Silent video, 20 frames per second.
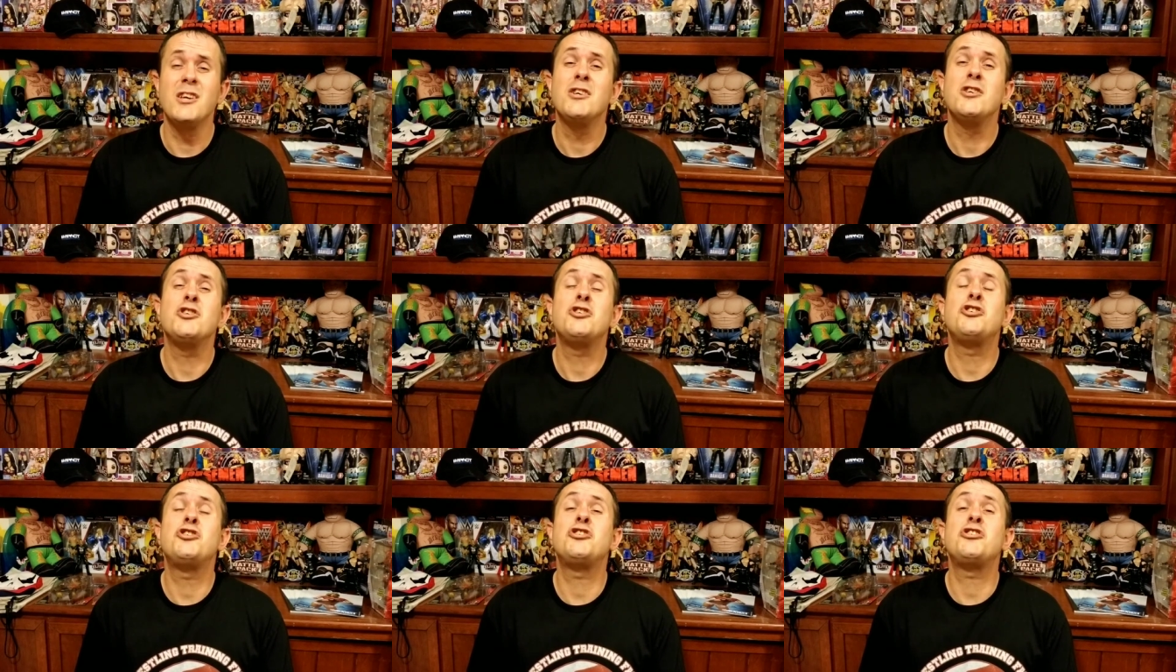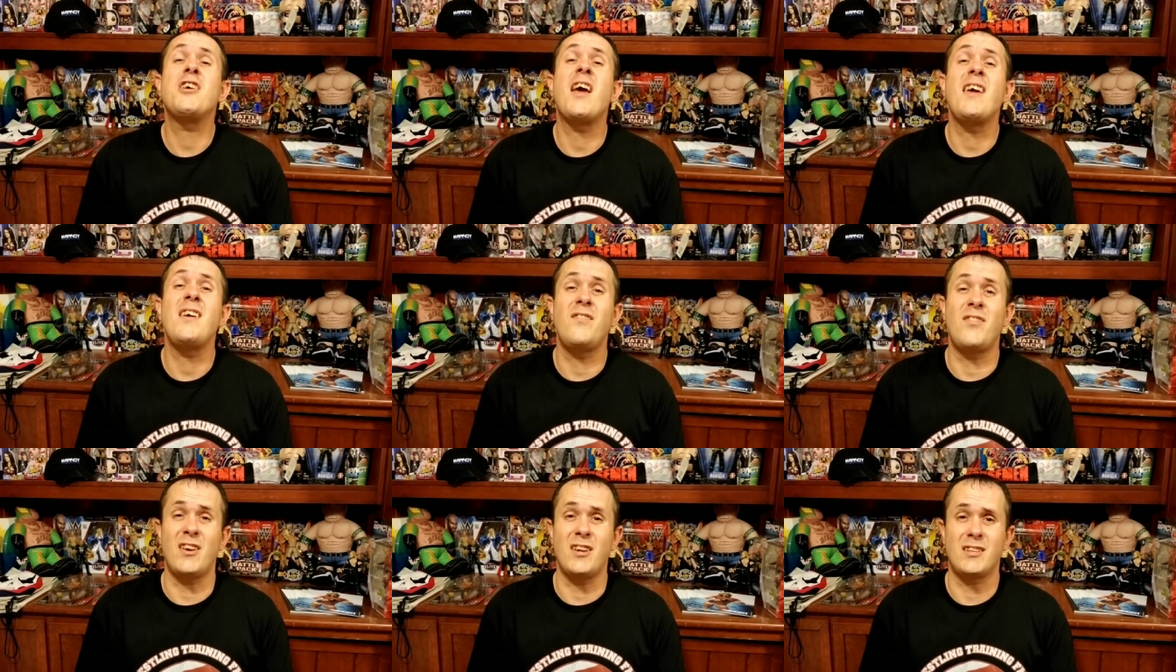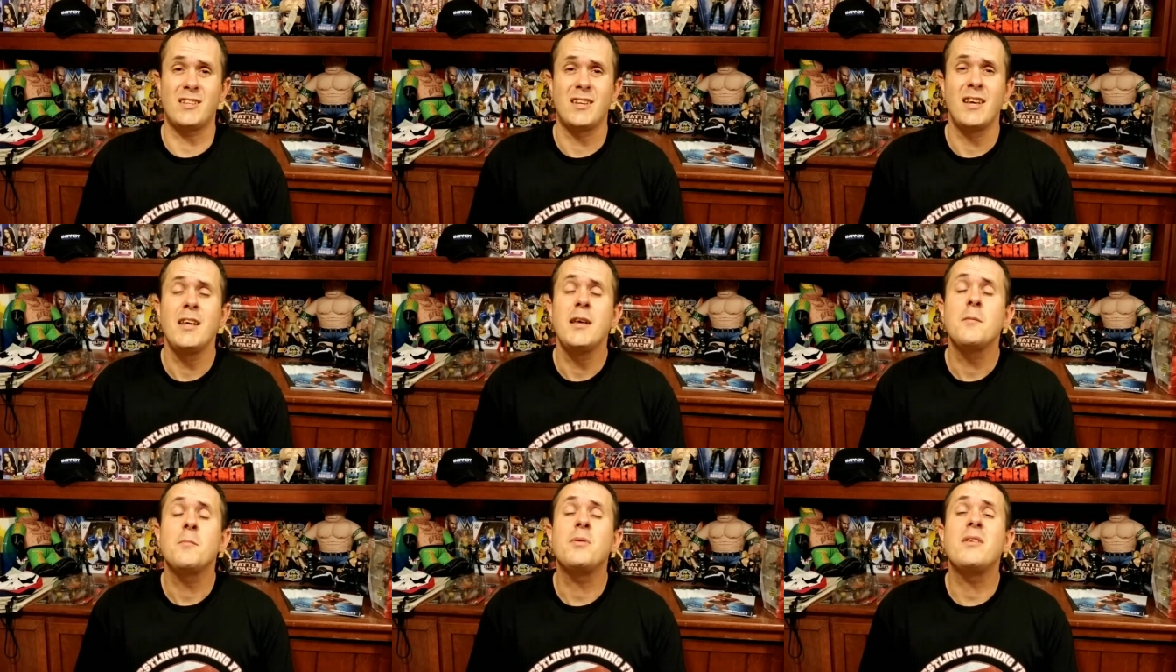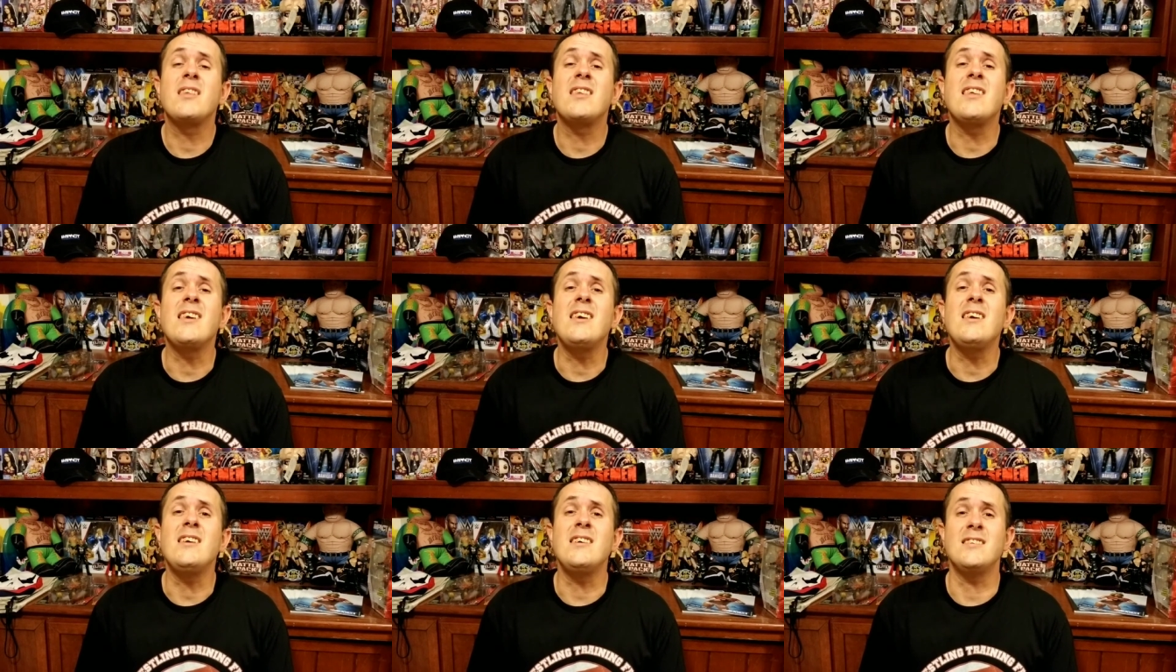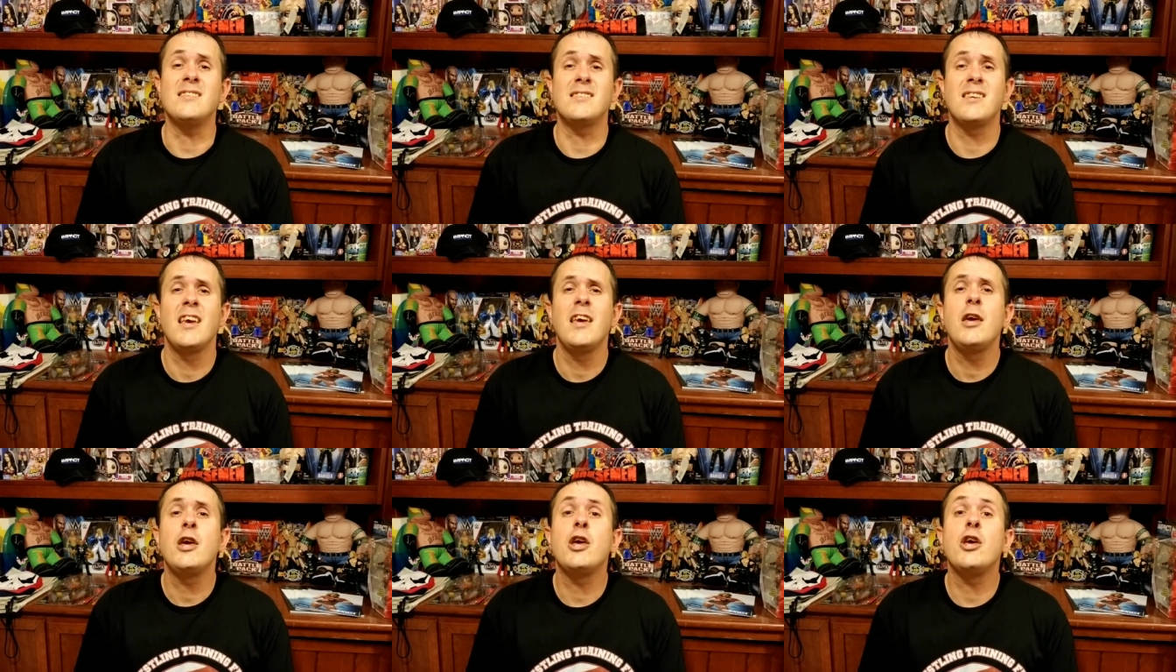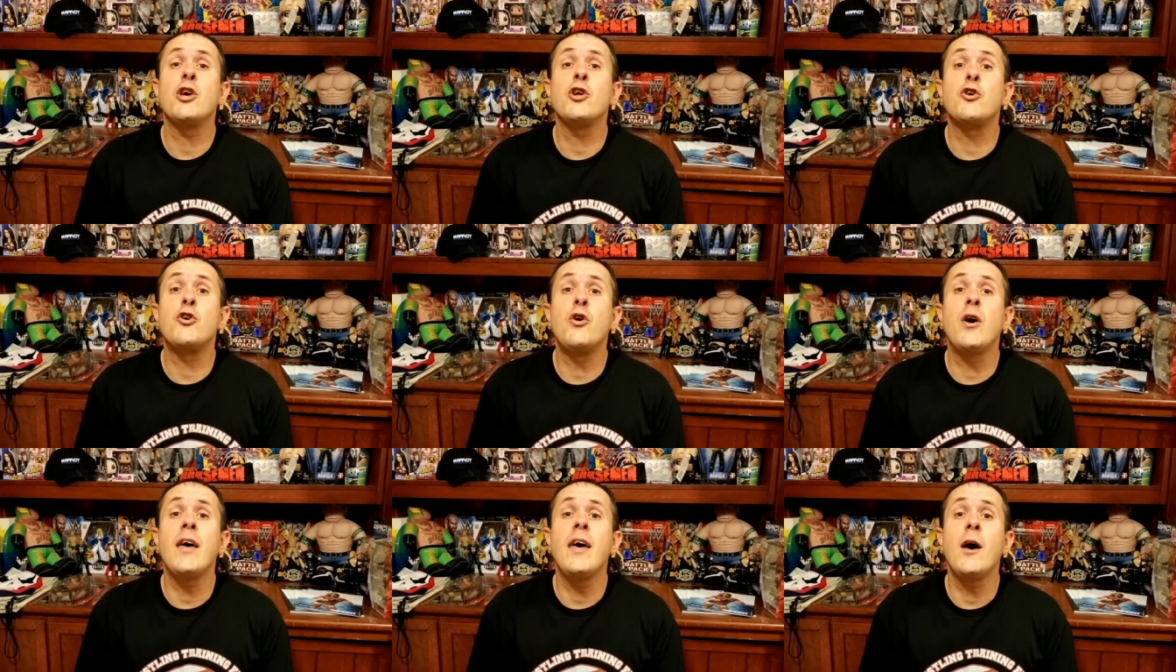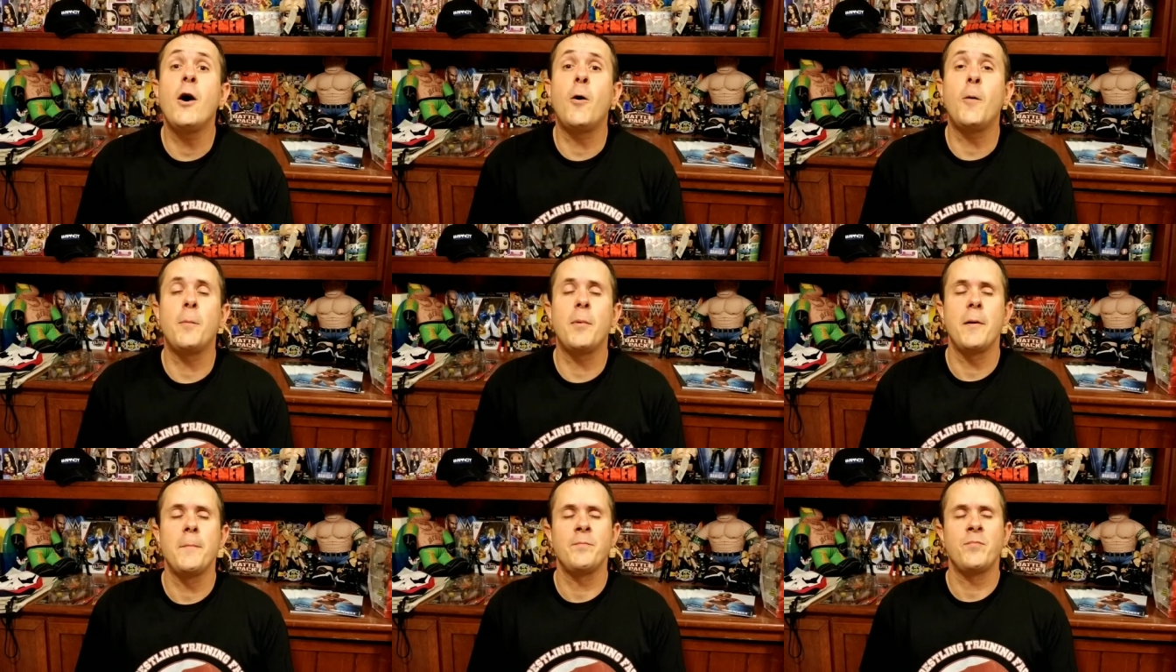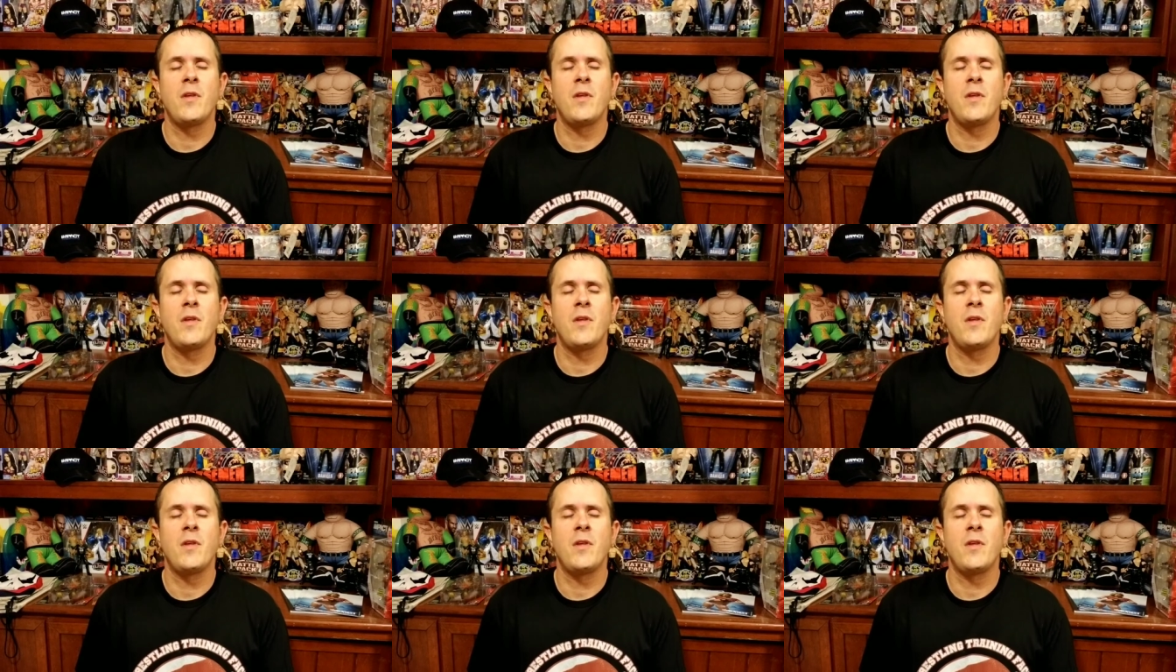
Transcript: Shave it, please. It'll help.